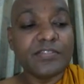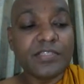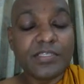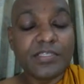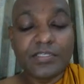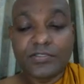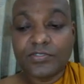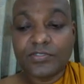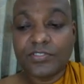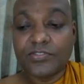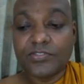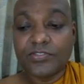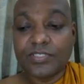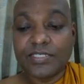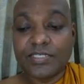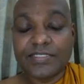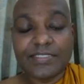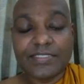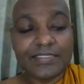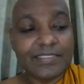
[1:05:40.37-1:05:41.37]
try to
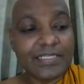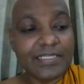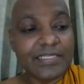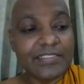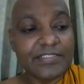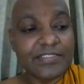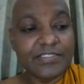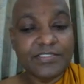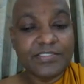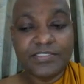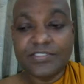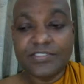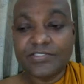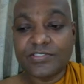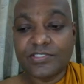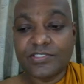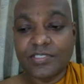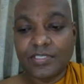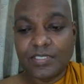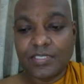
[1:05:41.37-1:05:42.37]
get enlightened,
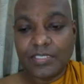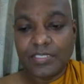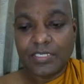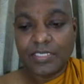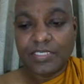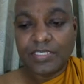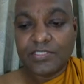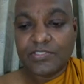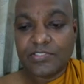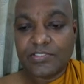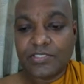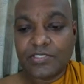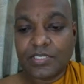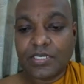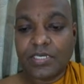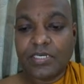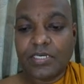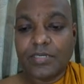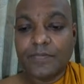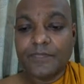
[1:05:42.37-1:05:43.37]
is
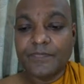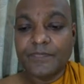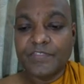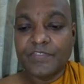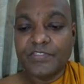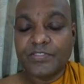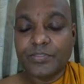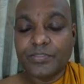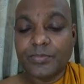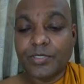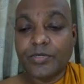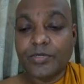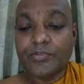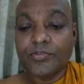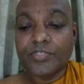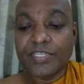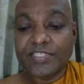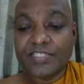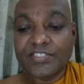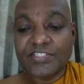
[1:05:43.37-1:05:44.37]
about
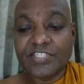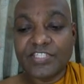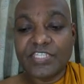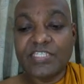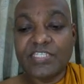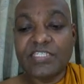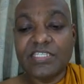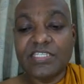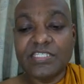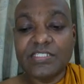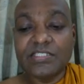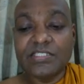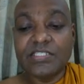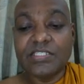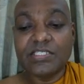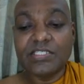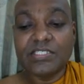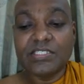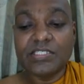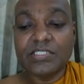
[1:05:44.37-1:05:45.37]
extending
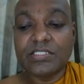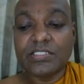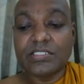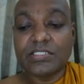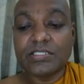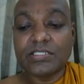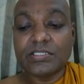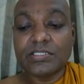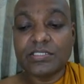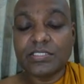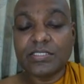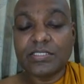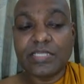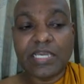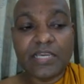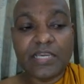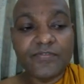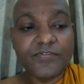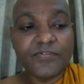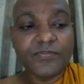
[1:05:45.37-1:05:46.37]
the
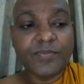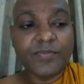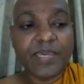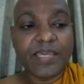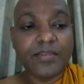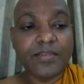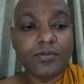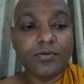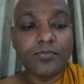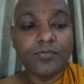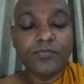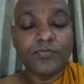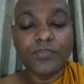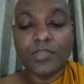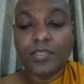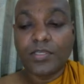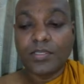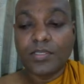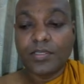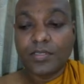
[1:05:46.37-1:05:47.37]
lifespan of
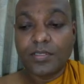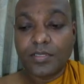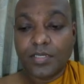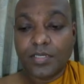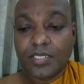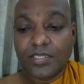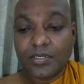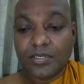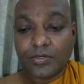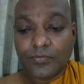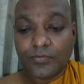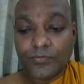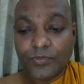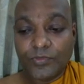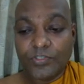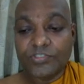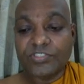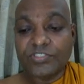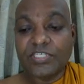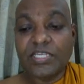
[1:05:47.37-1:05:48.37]

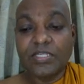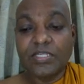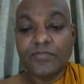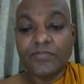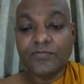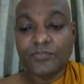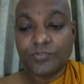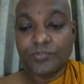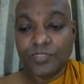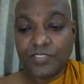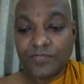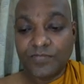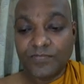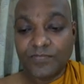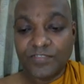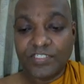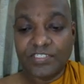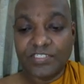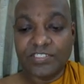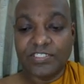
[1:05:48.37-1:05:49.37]
yourself to
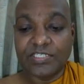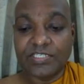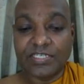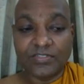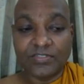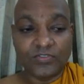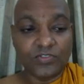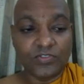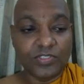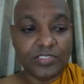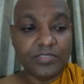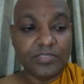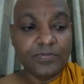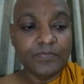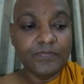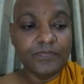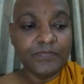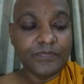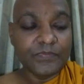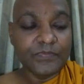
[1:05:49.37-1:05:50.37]
infinity, actually,
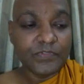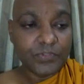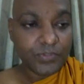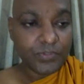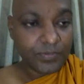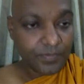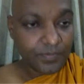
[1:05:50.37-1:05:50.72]
to